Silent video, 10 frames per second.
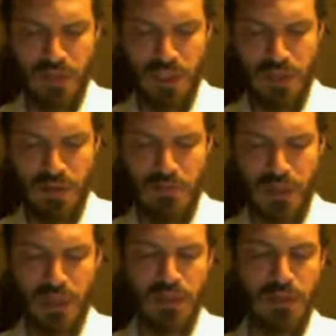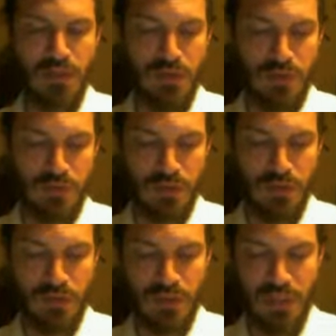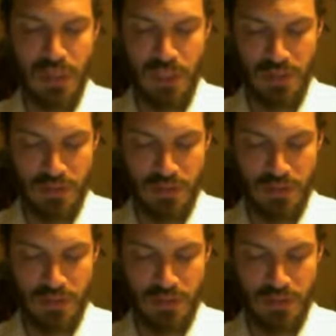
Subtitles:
change my mind. We'll use 10.